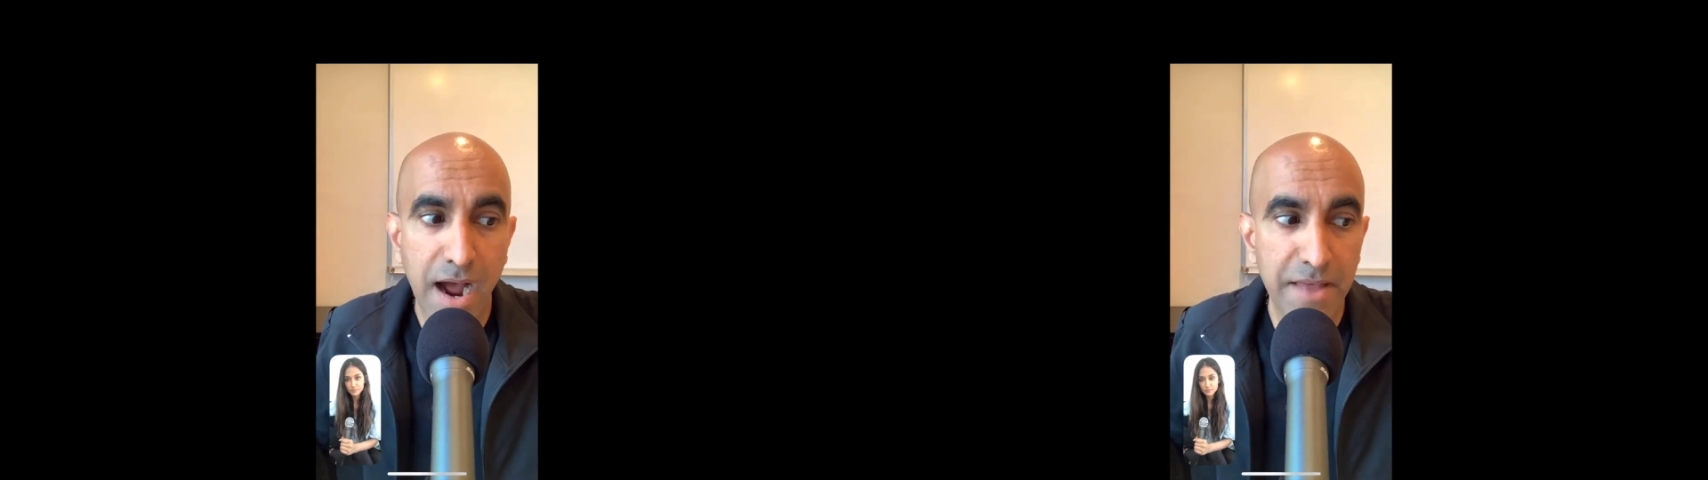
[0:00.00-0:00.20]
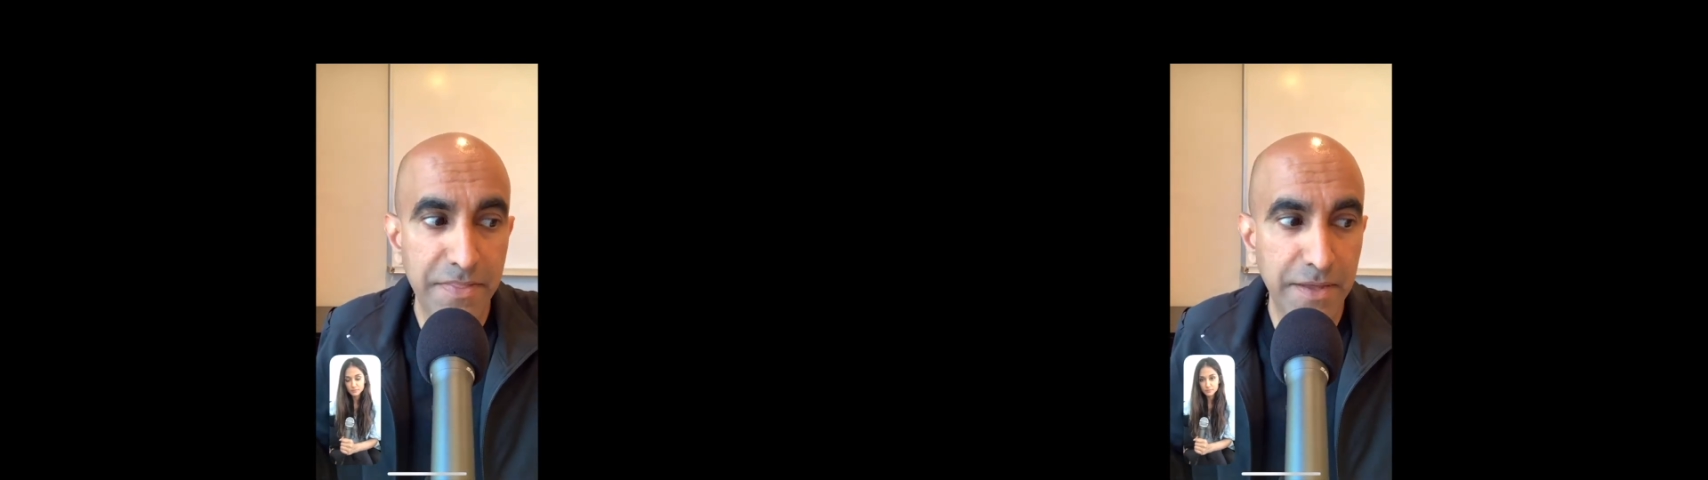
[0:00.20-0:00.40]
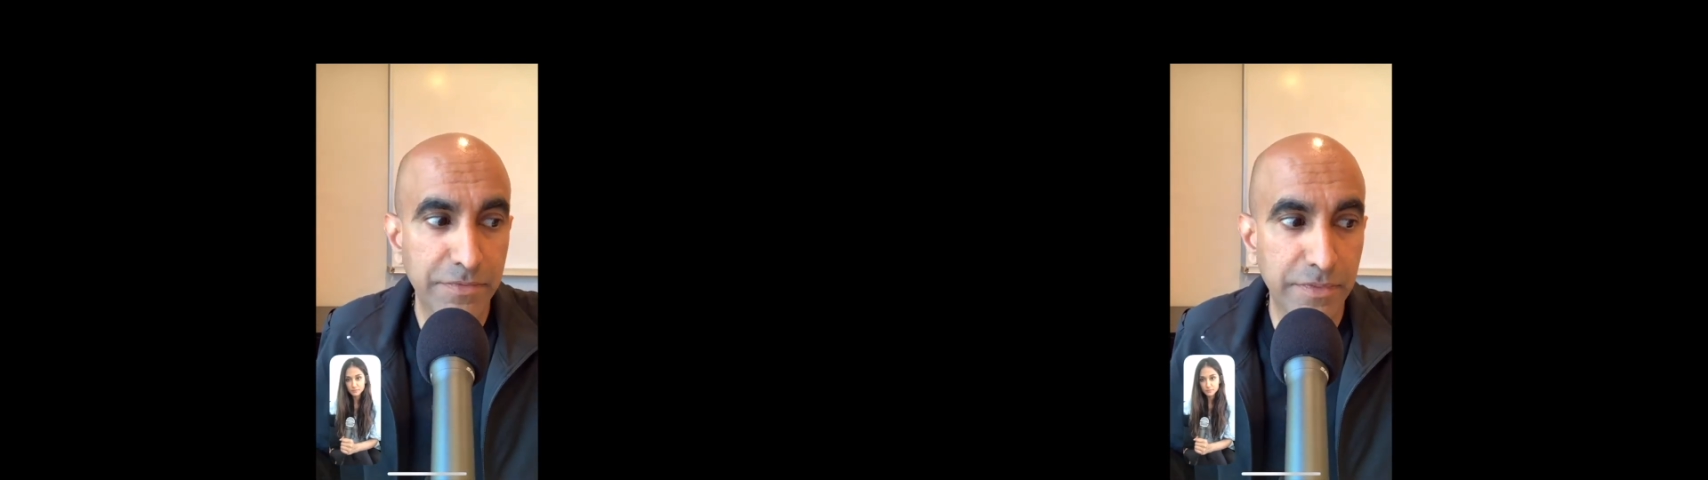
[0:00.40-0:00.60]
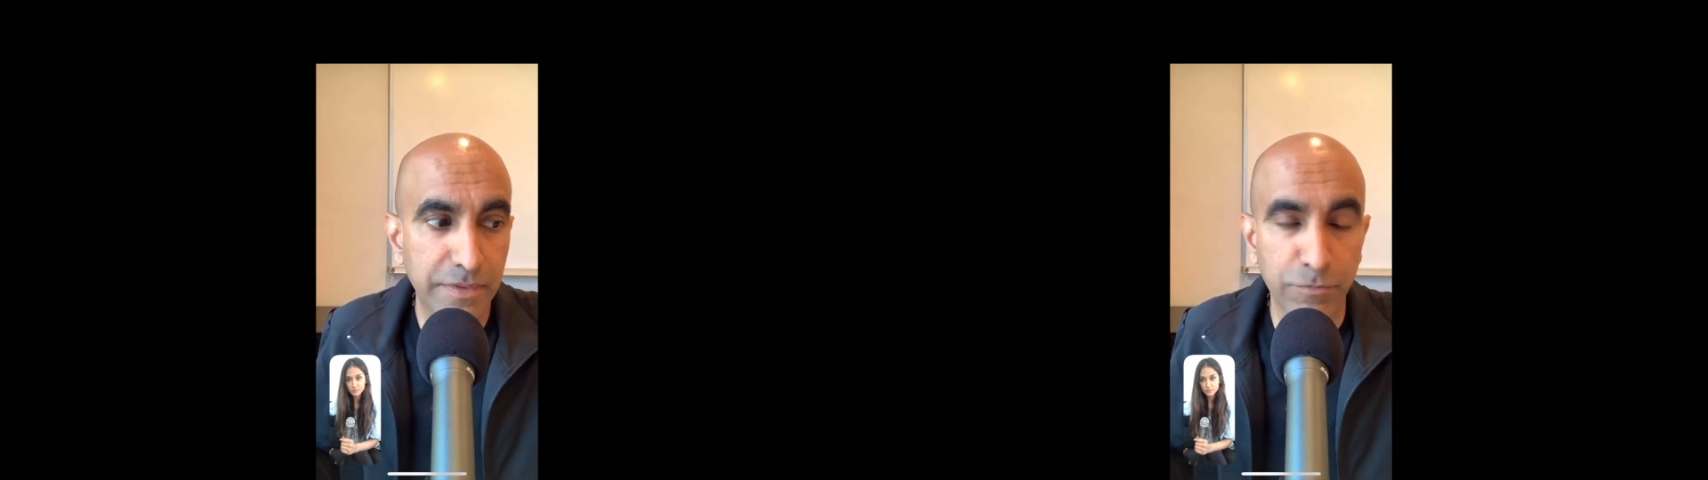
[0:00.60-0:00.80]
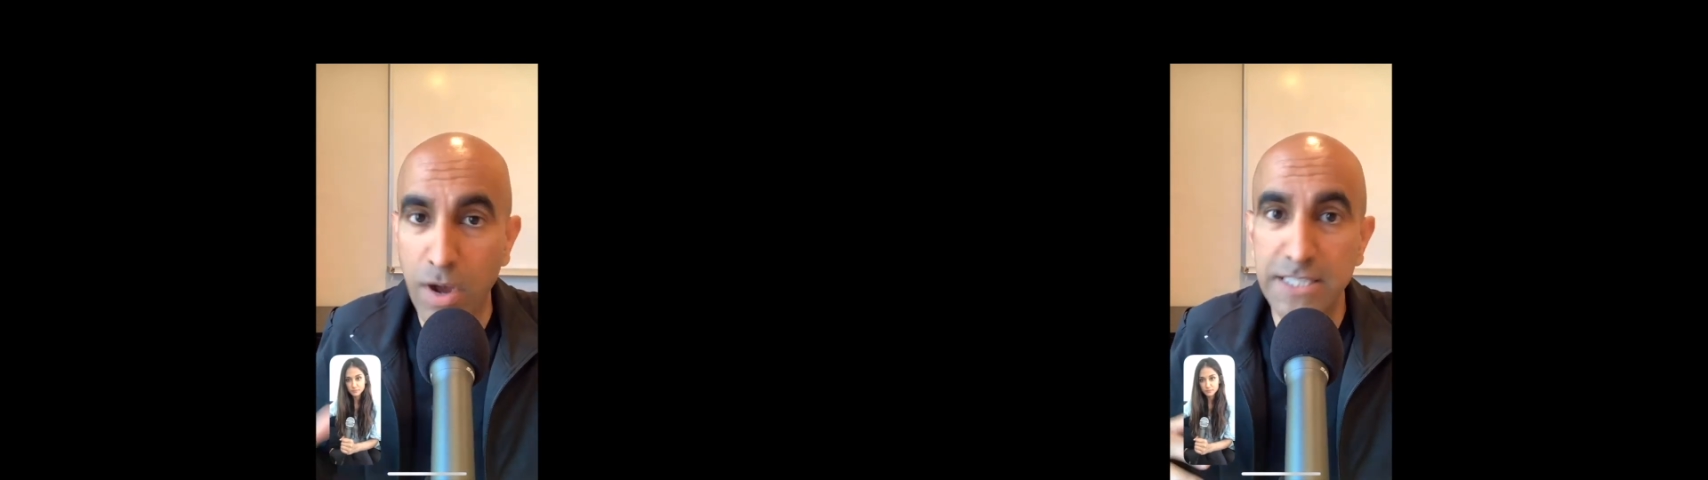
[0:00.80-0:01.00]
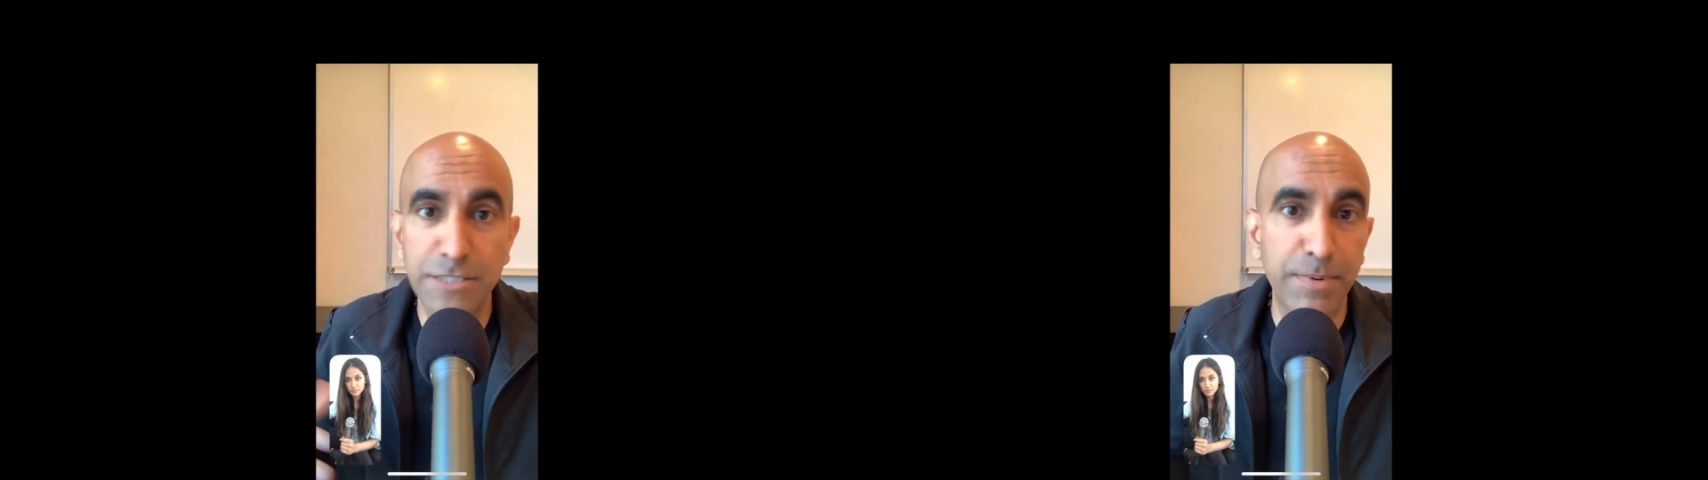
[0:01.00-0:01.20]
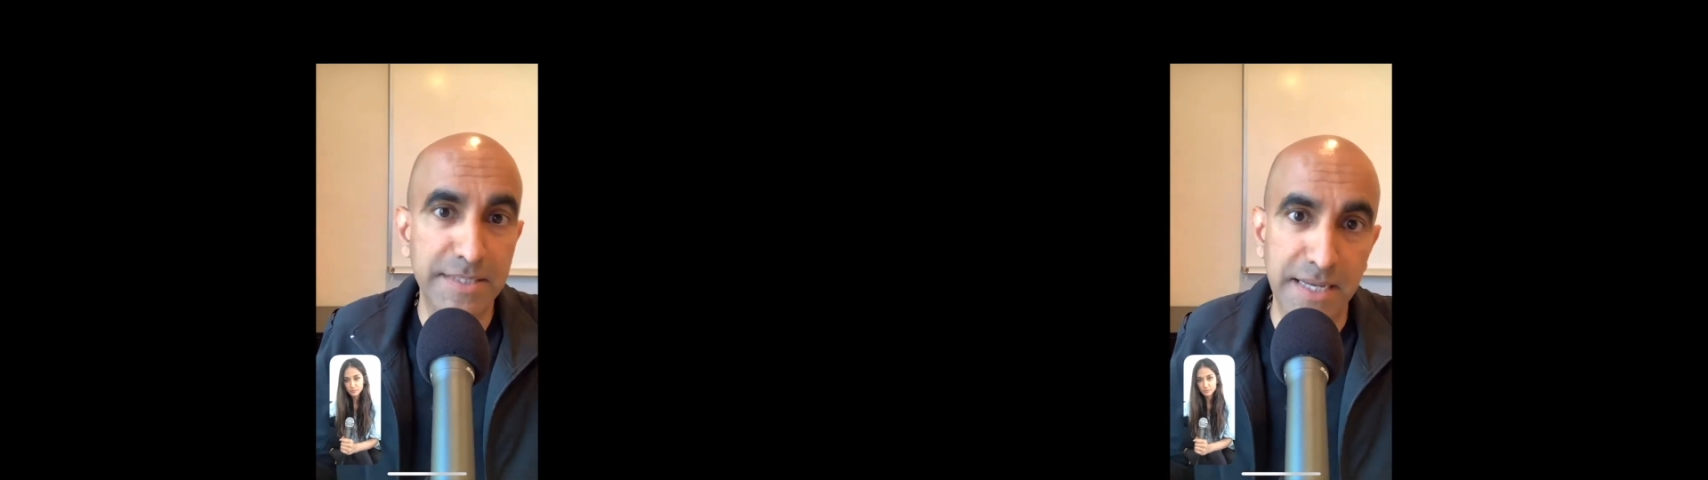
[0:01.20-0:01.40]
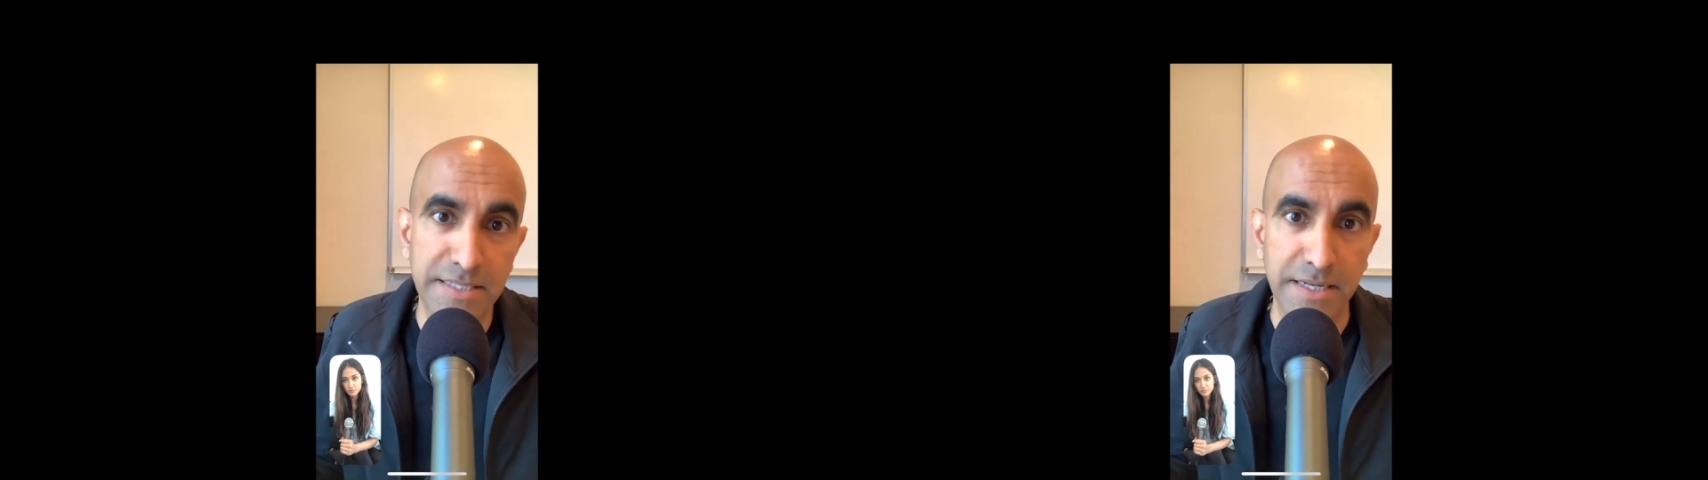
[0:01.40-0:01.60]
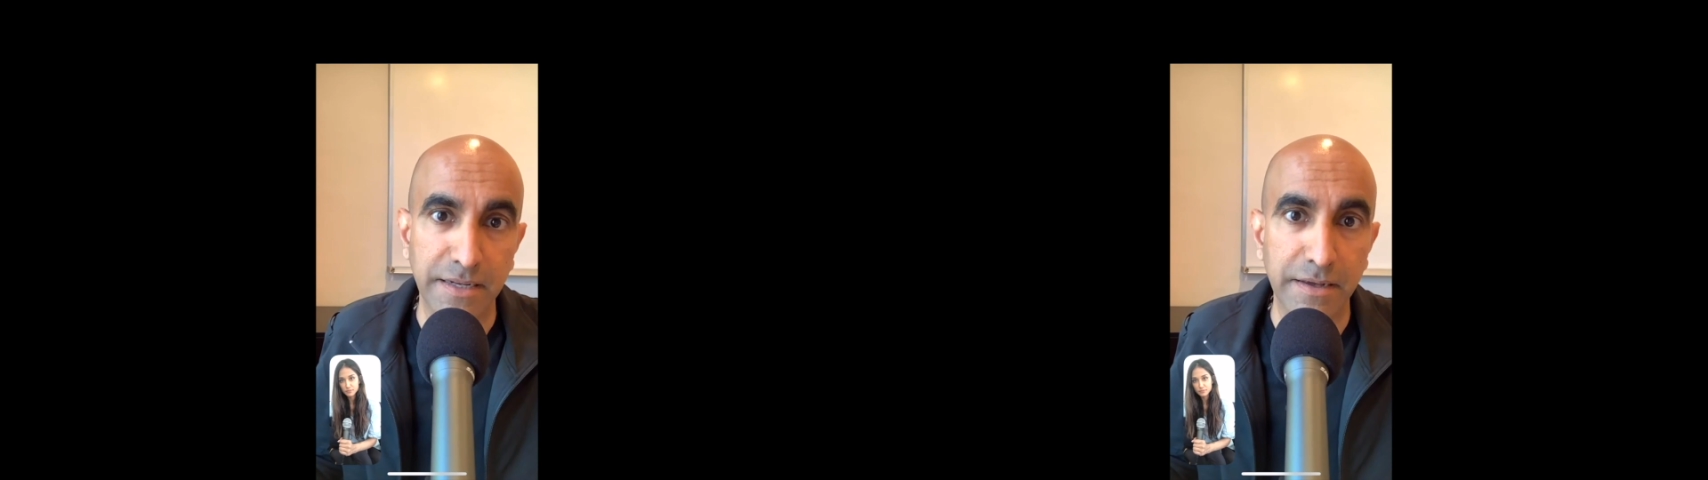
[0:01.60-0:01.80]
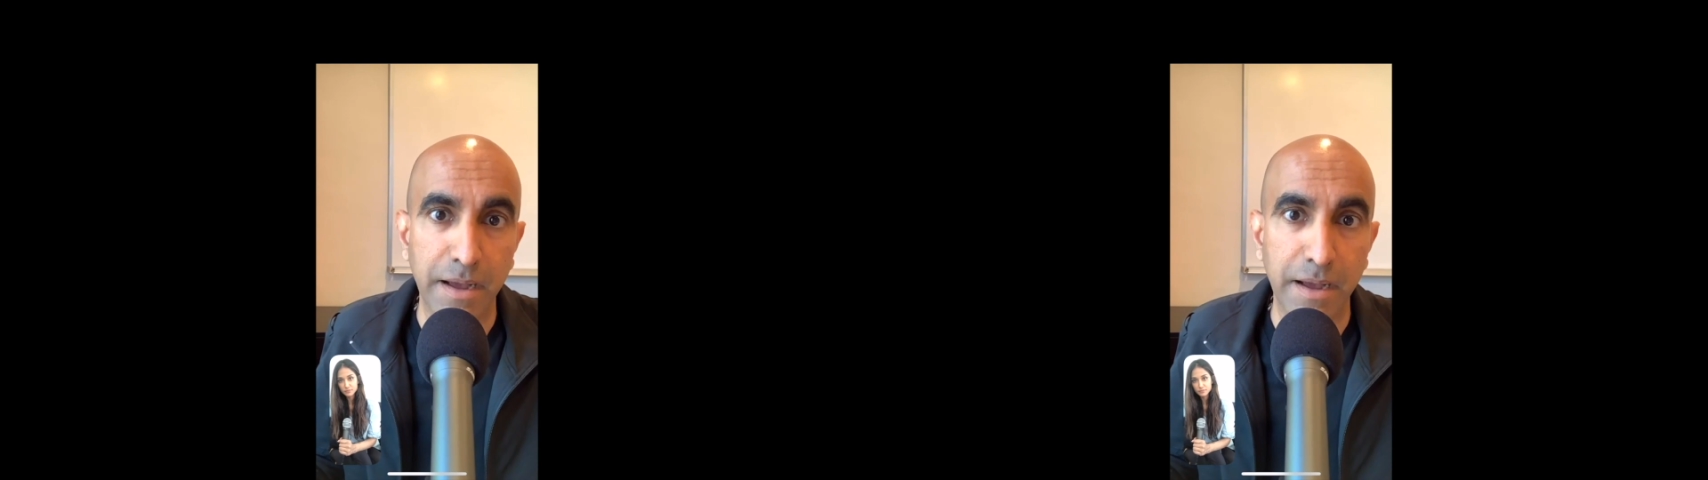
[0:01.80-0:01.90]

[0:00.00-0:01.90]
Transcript: I think widespread testing.